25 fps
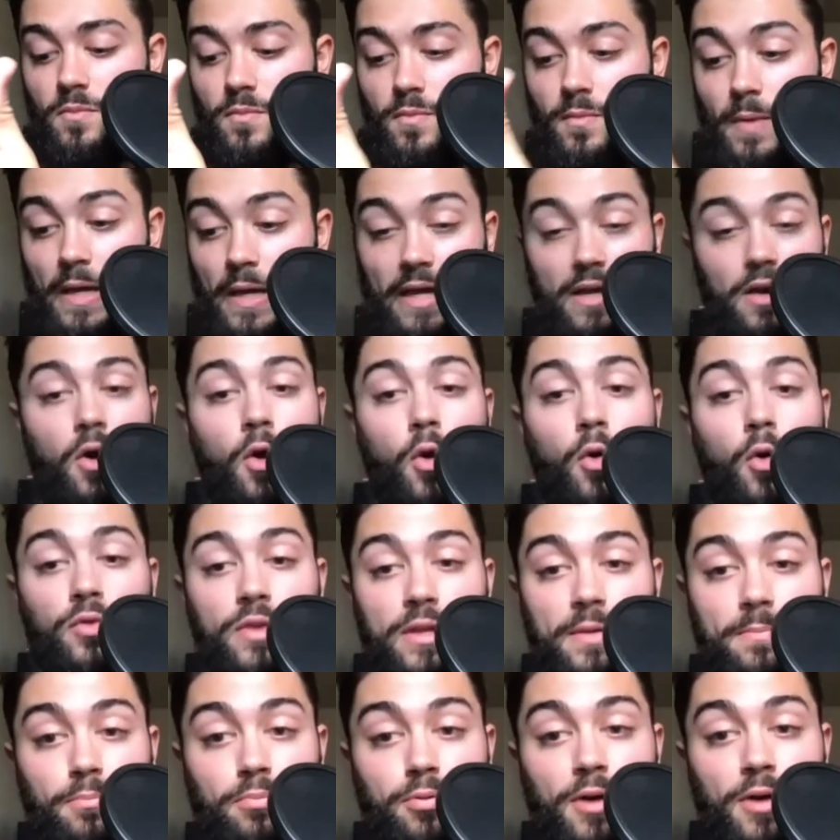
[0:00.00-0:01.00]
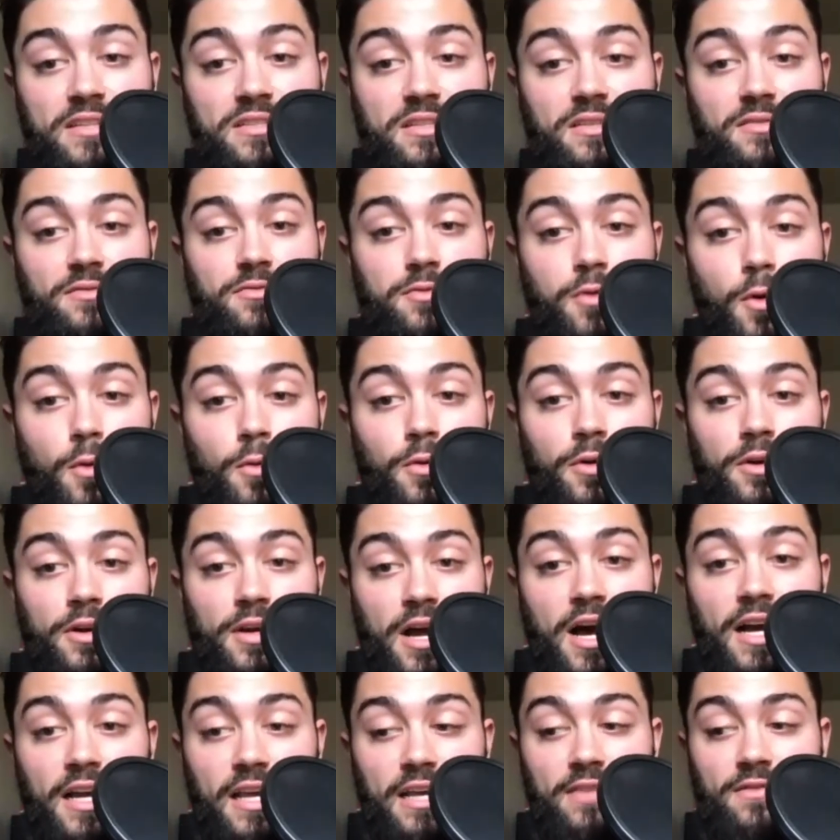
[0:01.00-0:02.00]
like only pressing forward,
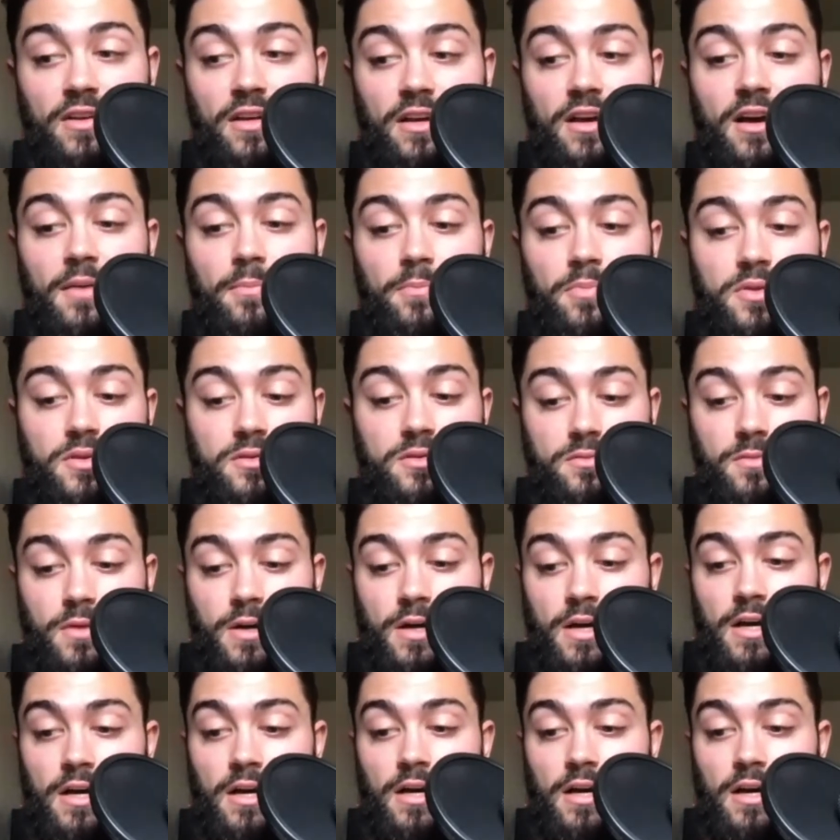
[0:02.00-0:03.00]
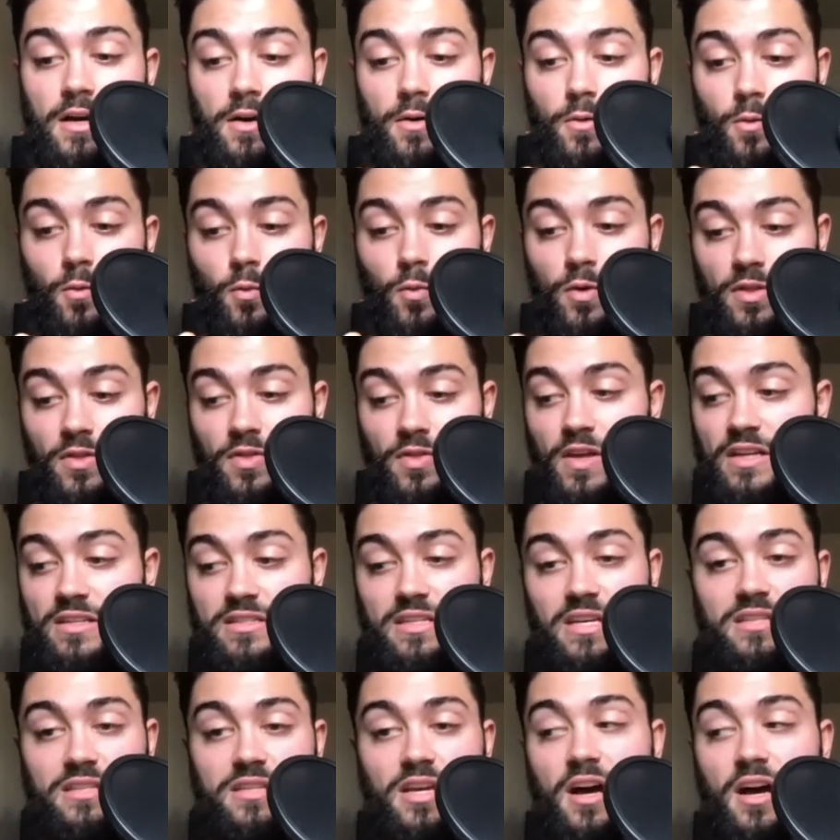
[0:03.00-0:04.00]
not giving up. And when things
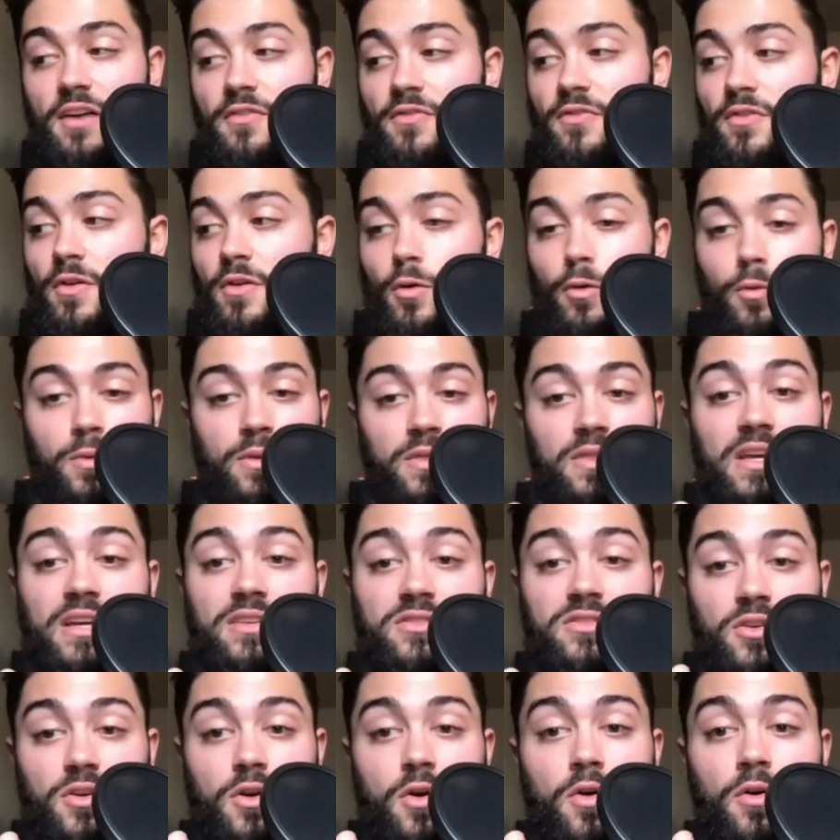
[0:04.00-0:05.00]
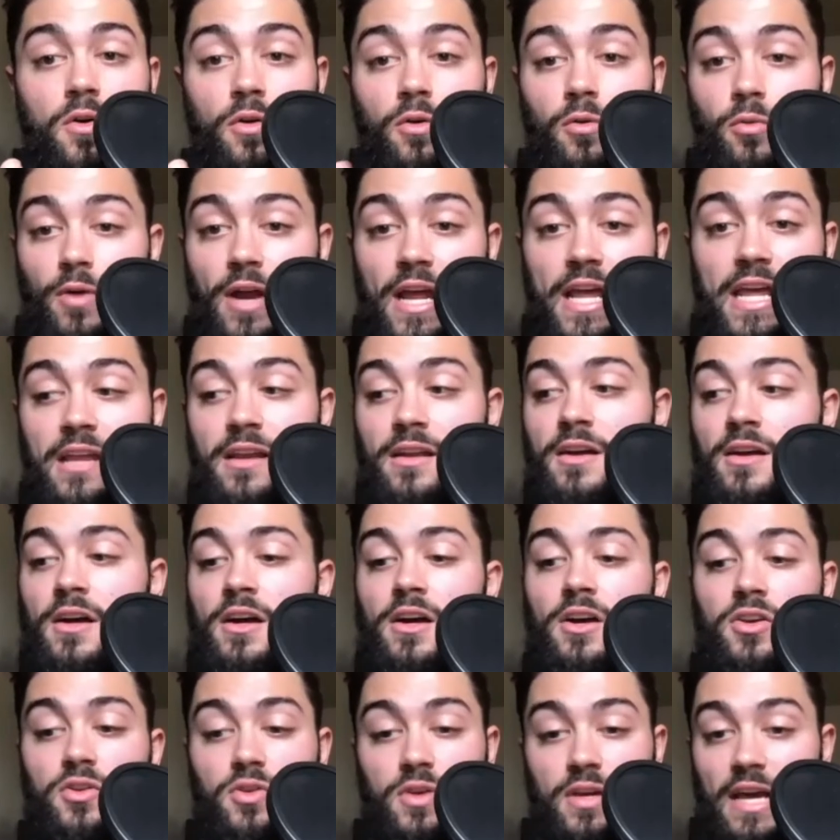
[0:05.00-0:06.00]
get tough or when things are going great,
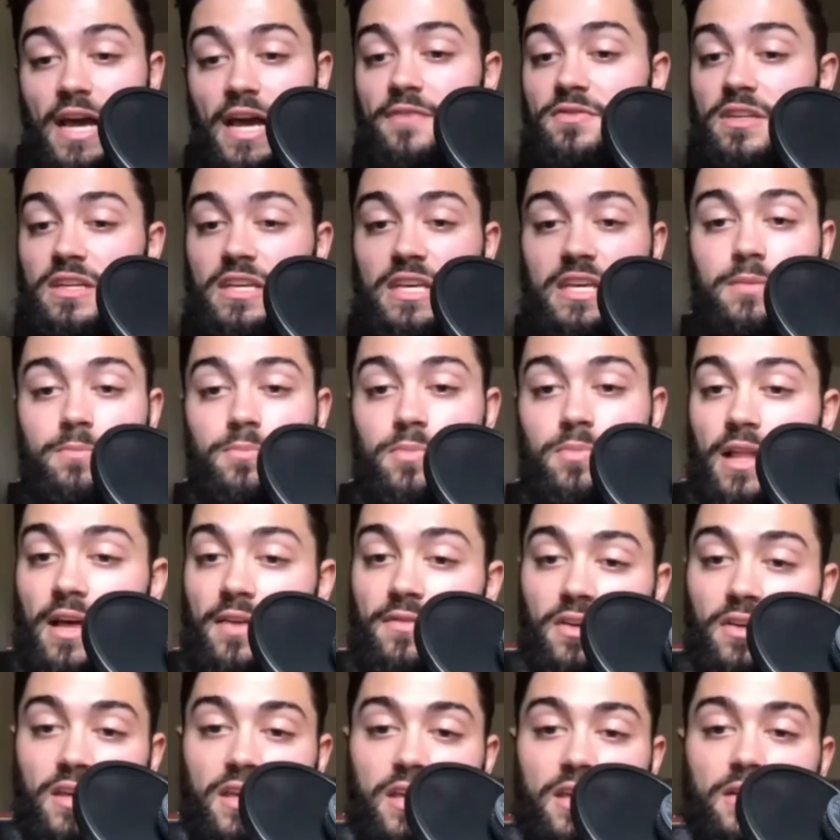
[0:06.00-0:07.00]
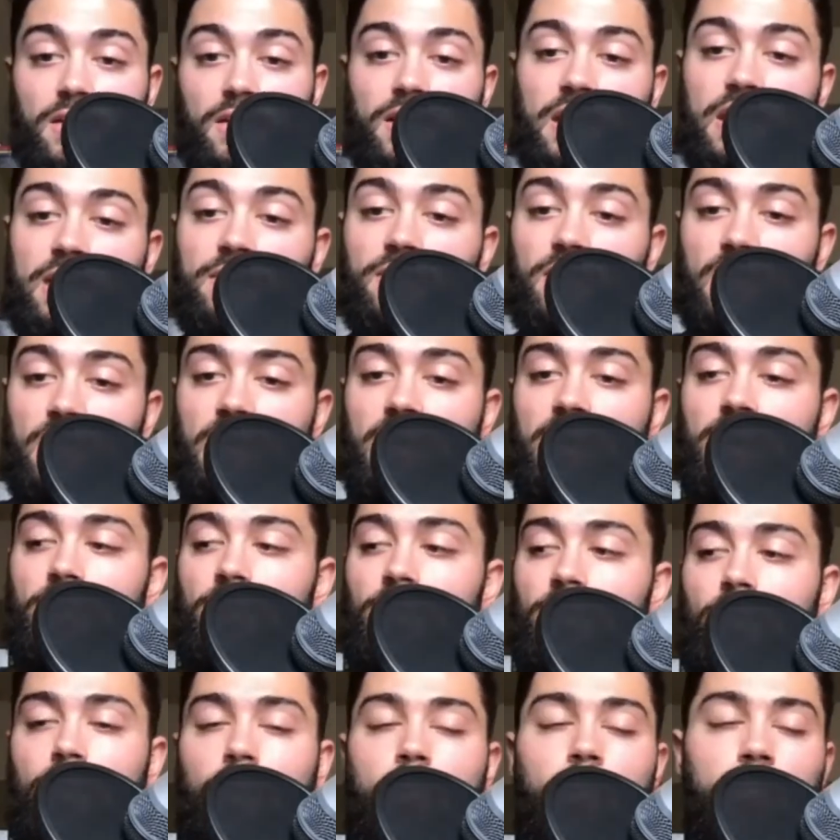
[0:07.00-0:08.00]
you have to keep even keel
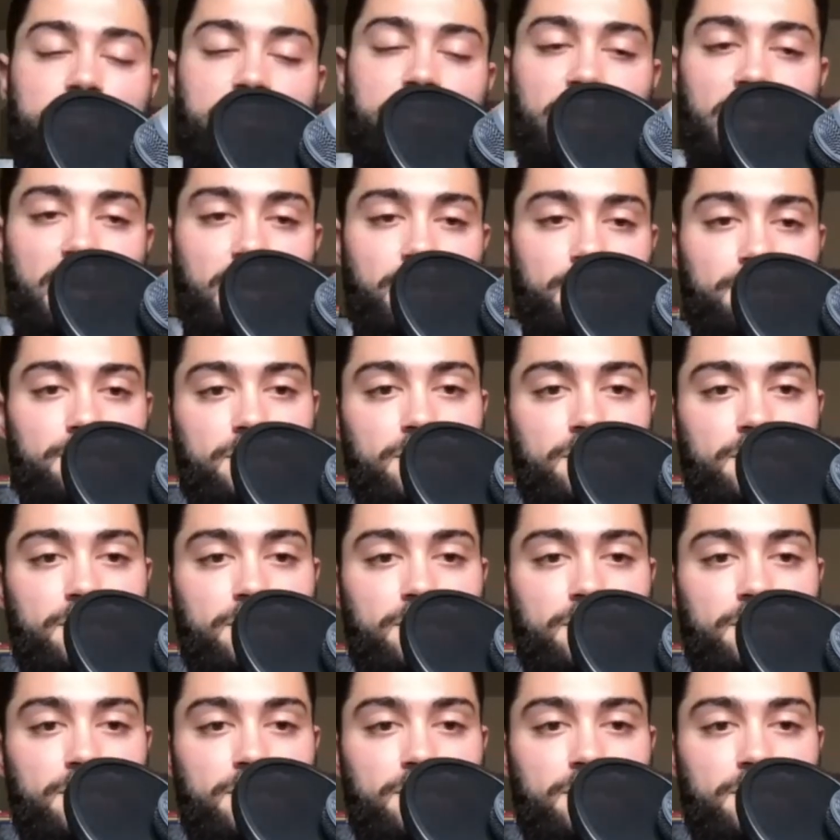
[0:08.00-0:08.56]
the whole time.